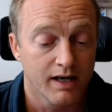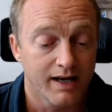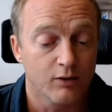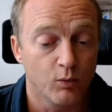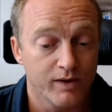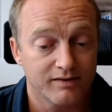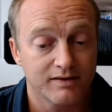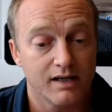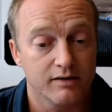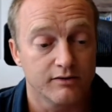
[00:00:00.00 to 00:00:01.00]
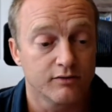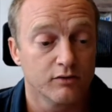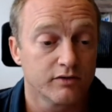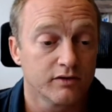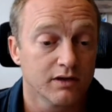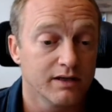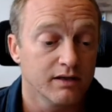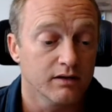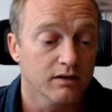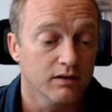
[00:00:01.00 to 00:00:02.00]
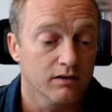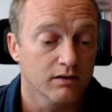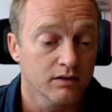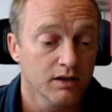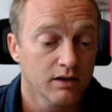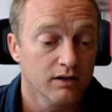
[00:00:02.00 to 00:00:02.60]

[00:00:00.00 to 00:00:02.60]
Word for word: And with that, it's certainly uh,